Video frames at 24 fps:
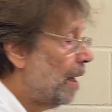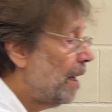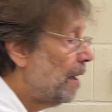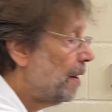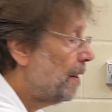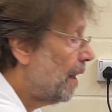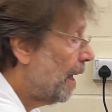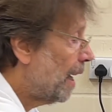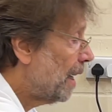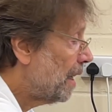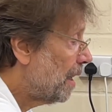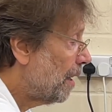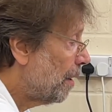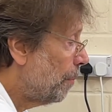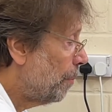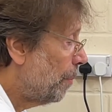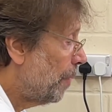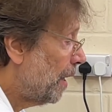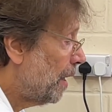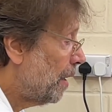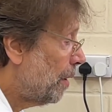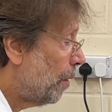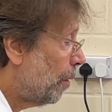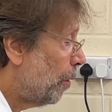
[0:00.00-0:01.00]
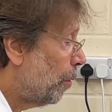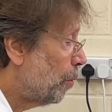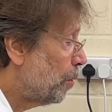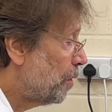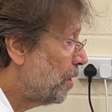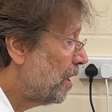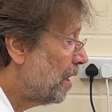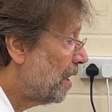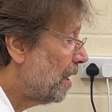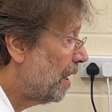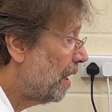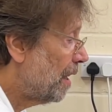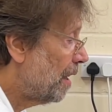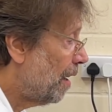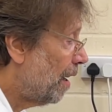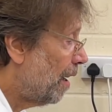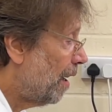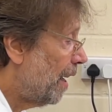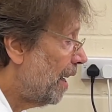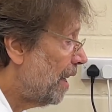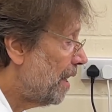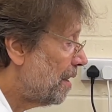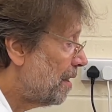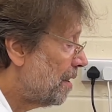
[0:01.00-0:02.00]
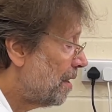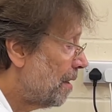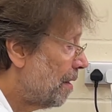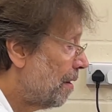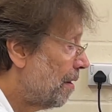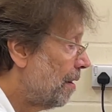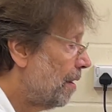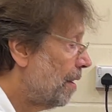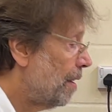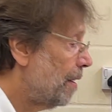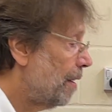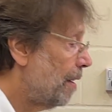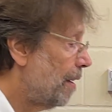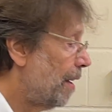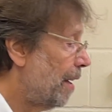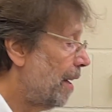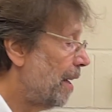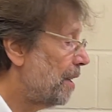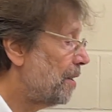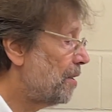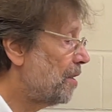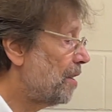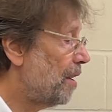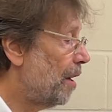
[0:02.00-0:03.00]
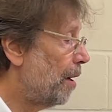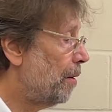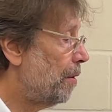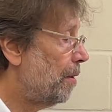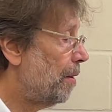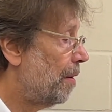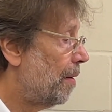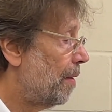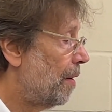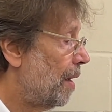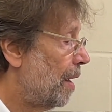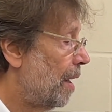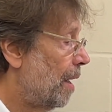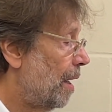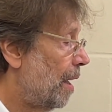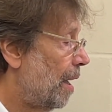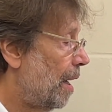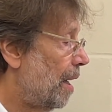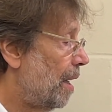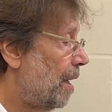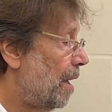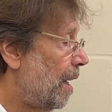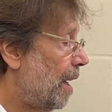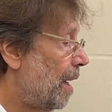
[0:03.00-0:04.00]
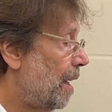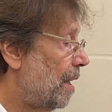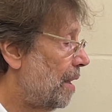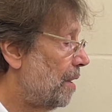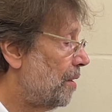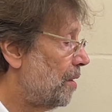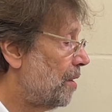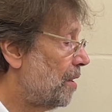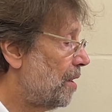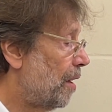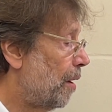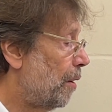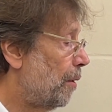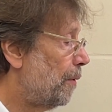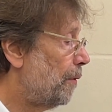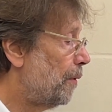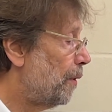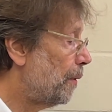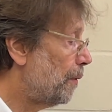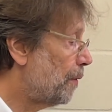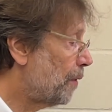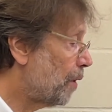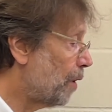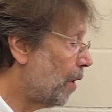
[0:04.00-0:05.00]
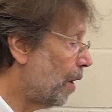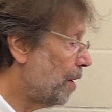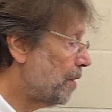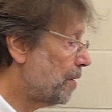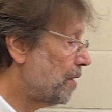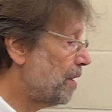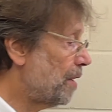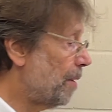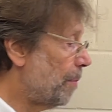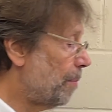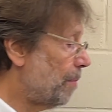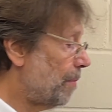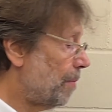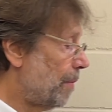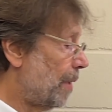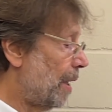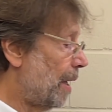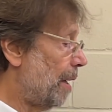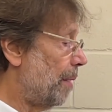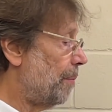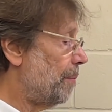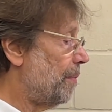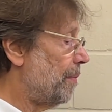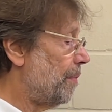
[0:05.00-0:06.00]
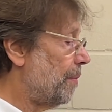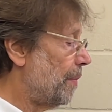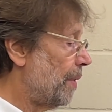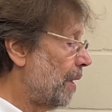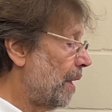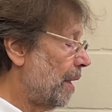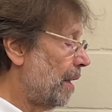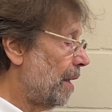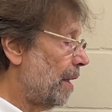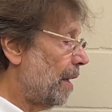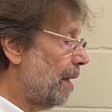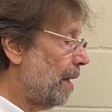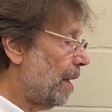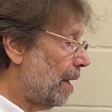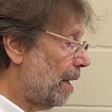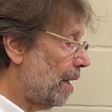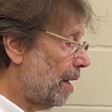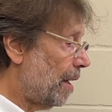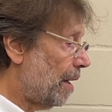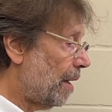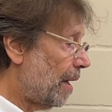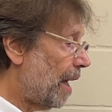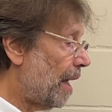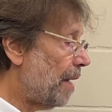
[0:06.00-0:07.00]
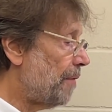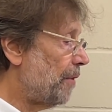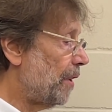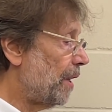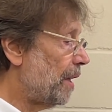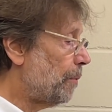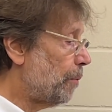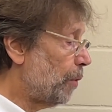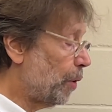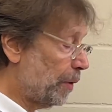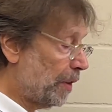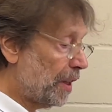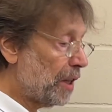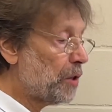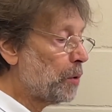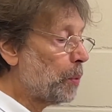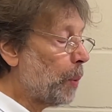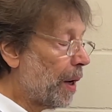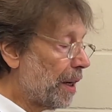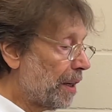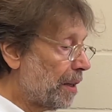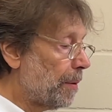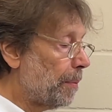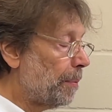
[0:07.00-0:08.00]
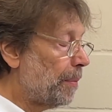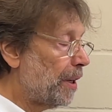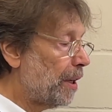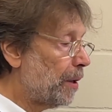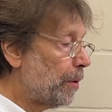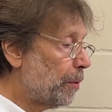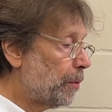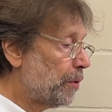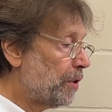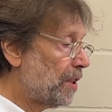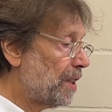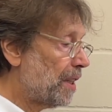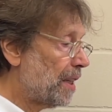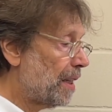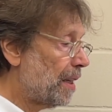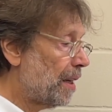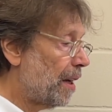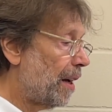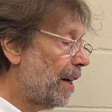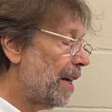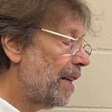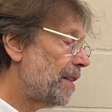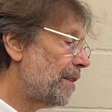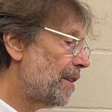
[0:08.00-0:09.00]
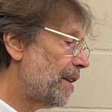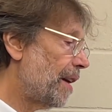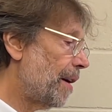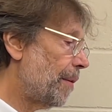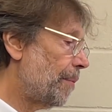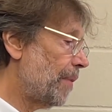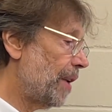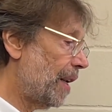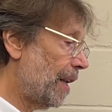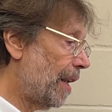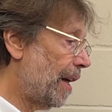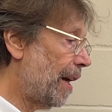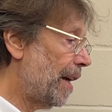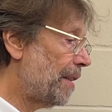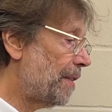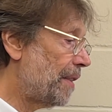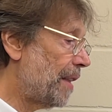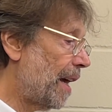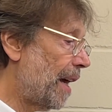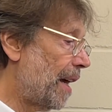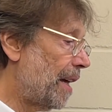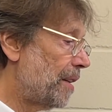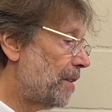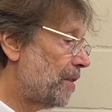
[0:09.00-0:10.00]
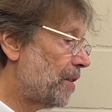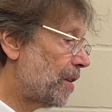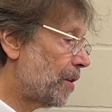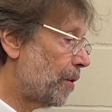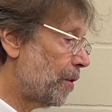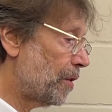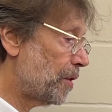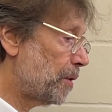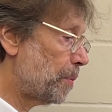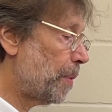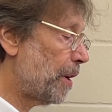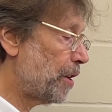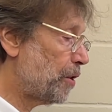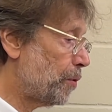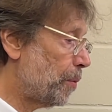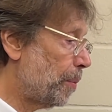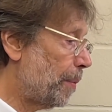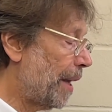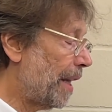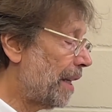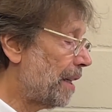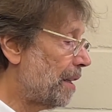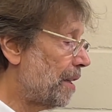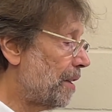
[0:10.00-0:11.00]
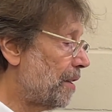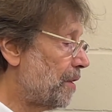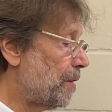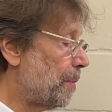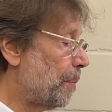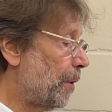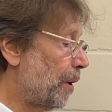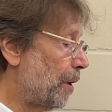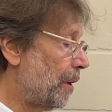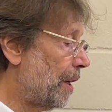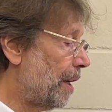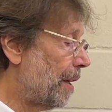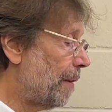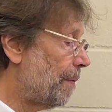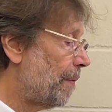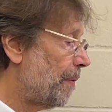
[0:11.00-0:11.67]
They can be altered in height, like so, and so if you've got some heavy, well, this one can be altered in height, like that. It's got a special mechanism on it.